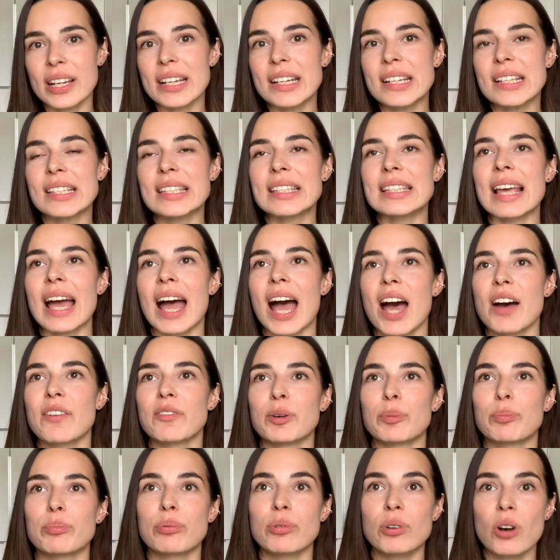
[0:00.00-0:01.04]
is have
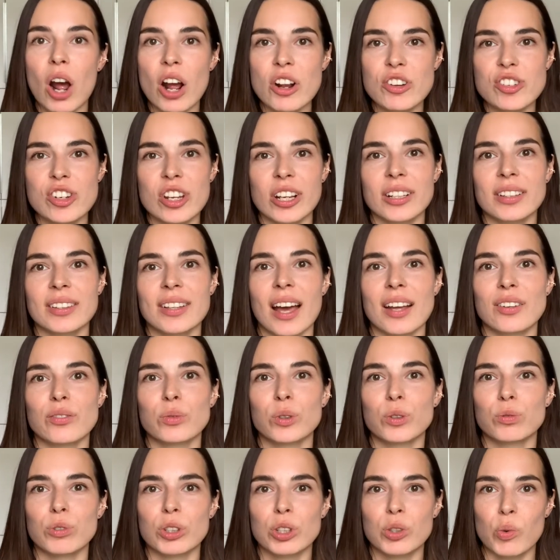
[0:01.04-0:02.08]
a project that
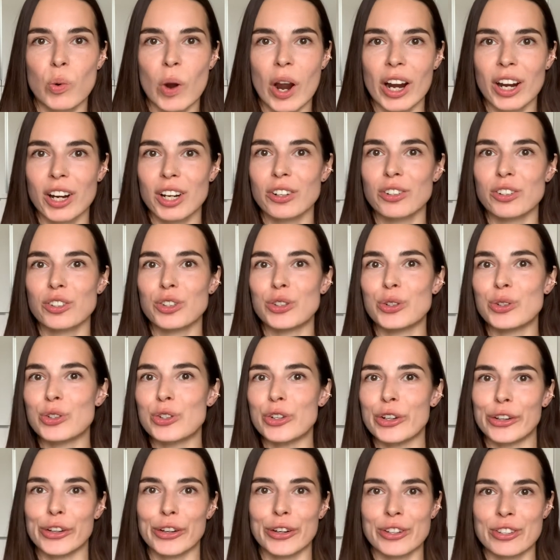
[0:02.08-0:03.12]
will require you
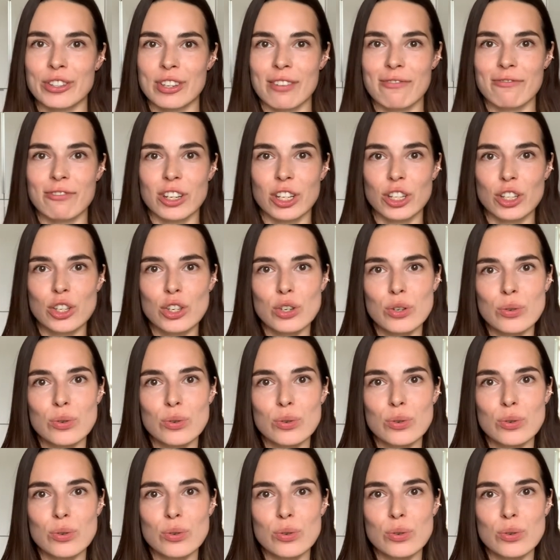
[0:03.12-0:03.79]
to learn something new,